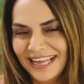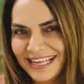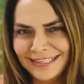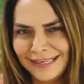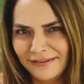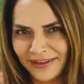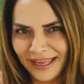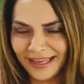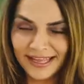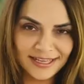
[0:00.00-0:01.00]
Is
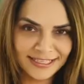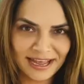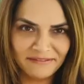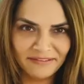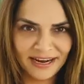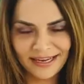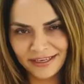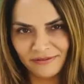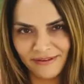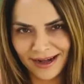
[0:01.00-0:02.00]
living in the San
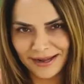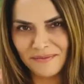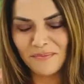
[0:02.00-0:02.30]
Fernando Valley